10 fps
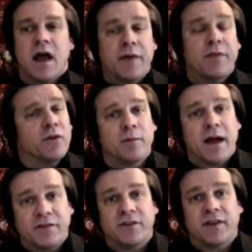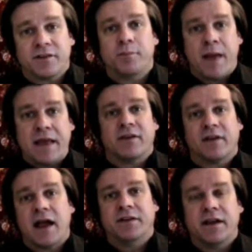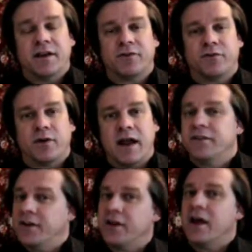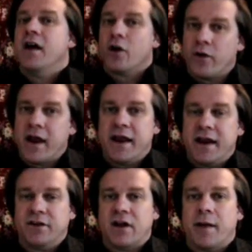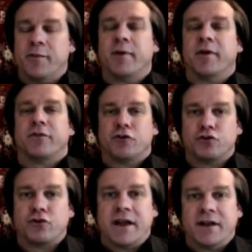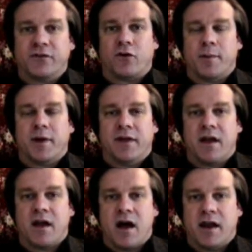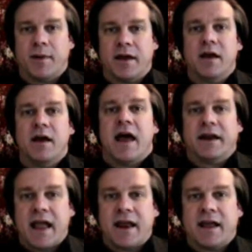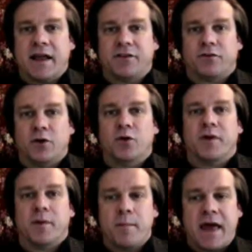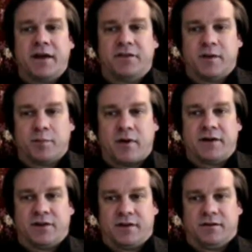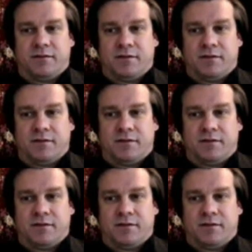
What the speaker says: And those are my 6 basic ideas for not just creating jobs, but for transforming the economy and getting us through the managed depression.